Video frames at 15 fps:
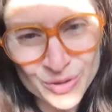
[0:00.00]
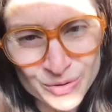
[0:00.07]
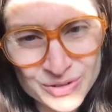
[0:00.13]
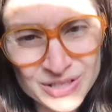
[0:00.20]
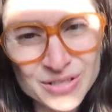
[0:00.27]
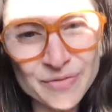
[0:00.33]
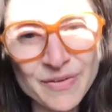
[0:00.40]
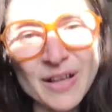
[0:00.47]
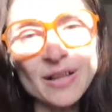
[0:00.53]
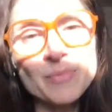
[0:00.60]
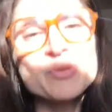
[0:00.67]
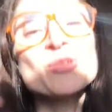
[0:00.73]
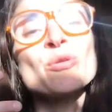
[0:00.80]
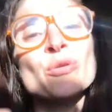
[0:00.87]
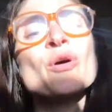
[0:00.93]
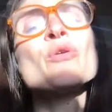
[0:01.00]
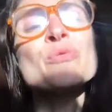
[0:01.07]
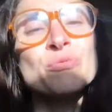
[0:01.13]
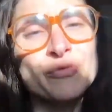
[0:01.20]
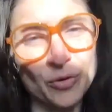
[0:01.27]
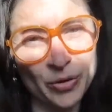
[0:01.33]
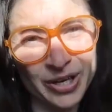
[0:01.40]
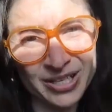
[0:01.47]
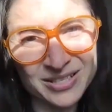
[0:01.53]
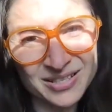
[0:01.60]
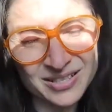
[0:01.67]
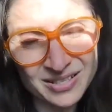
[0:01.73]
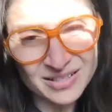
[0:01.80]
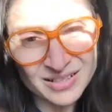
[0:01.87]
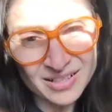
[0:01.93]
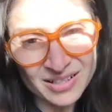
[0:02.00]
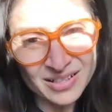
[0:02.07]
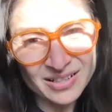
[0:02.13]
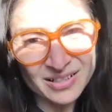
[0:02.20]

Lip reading: too, to develop your own voice.